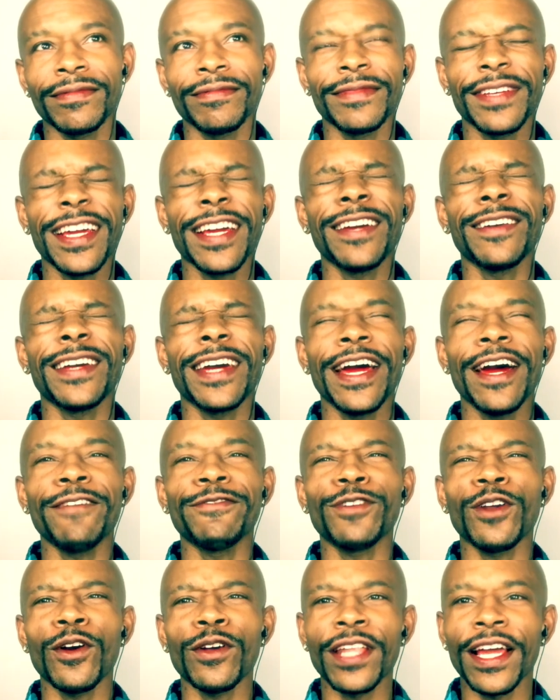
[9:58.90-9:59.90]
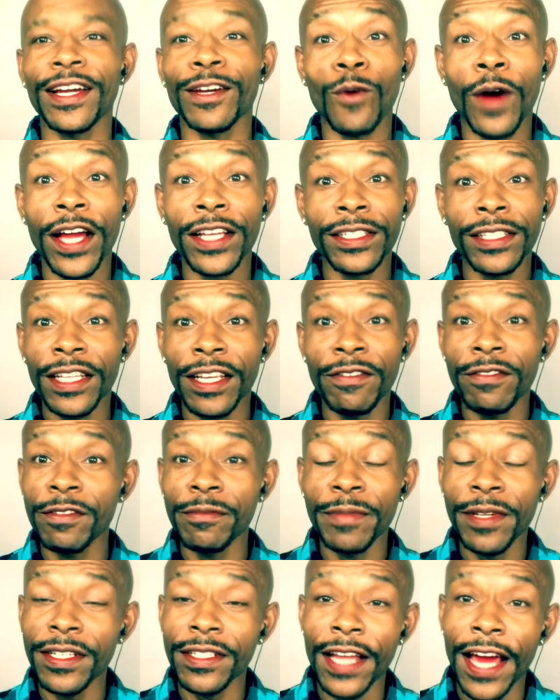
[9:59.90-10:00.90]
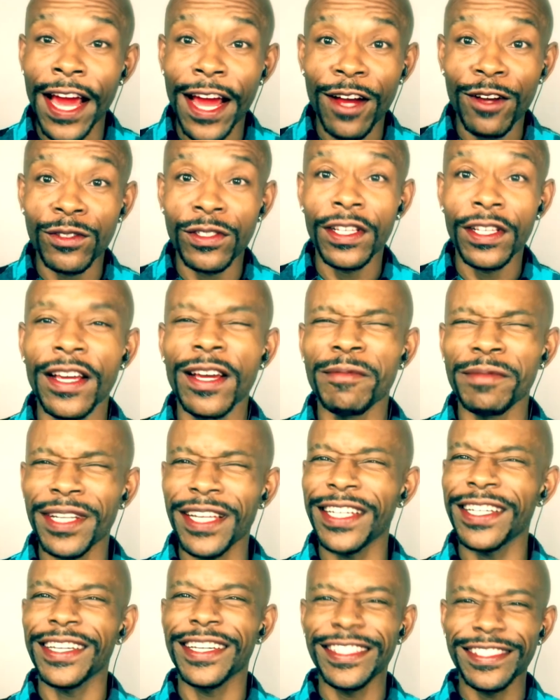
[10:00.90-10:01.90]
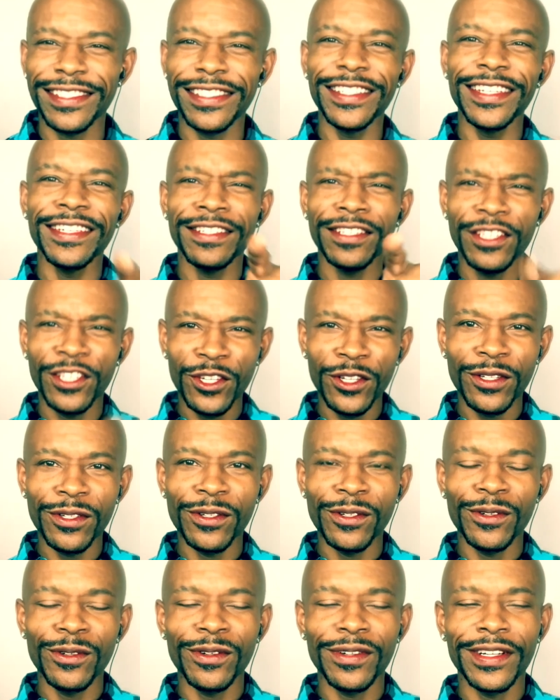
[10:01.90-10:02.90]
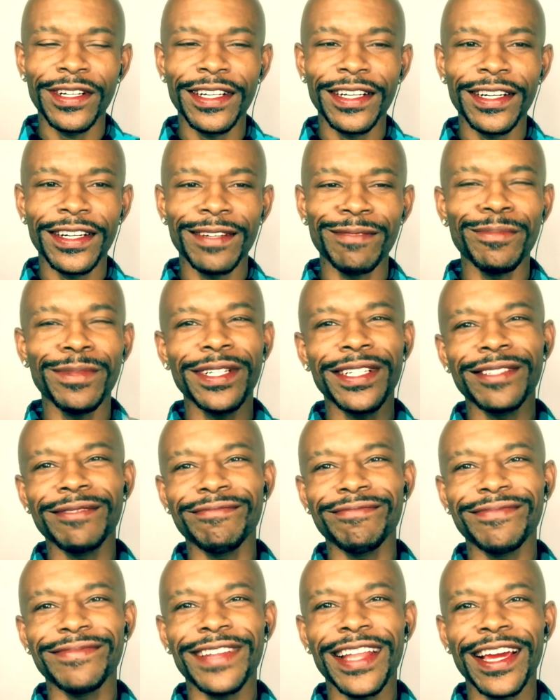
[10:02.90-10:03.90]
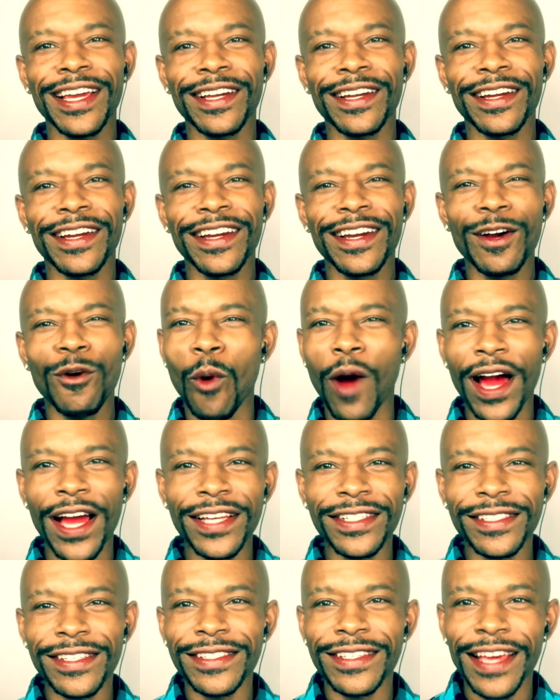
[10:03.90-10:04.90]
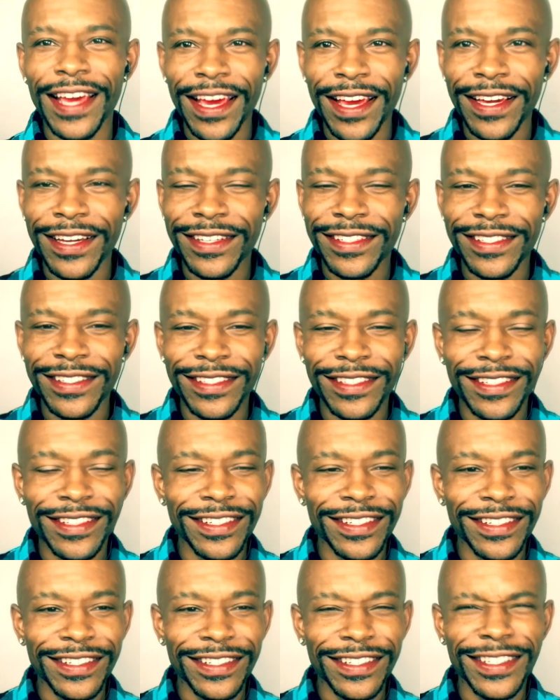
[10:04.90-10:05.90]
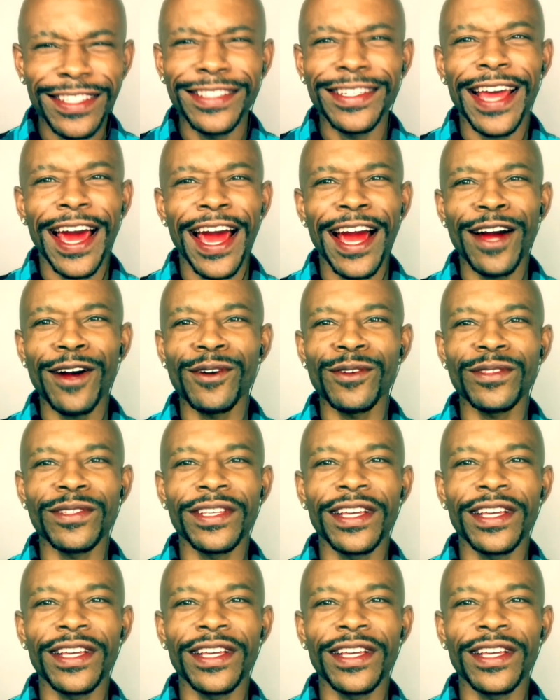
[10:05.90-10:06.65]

after all, like, why should he even be in the house? mean, like, he's seeing you, but like, why is his ex in the house?